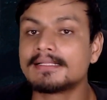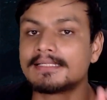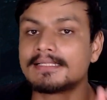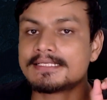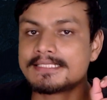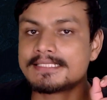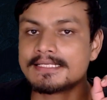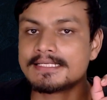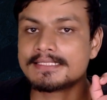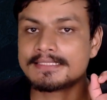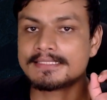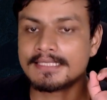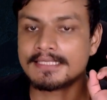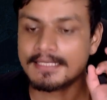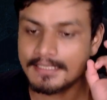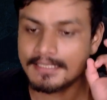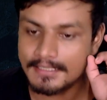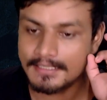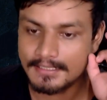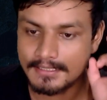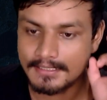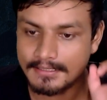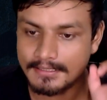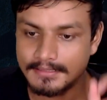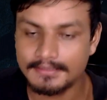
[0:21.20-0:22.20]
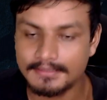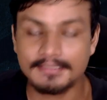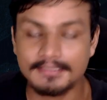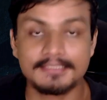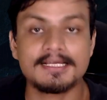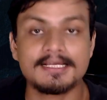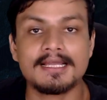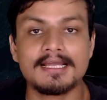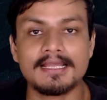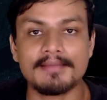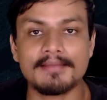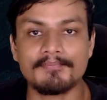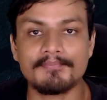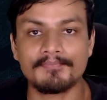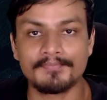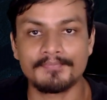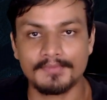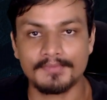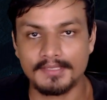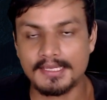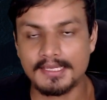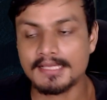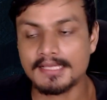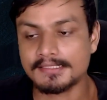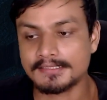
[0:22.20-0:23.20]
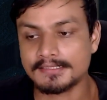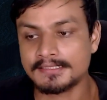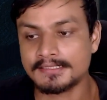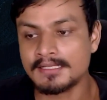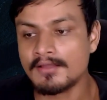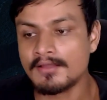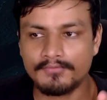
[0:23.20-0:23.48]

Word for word: this is the time Yes,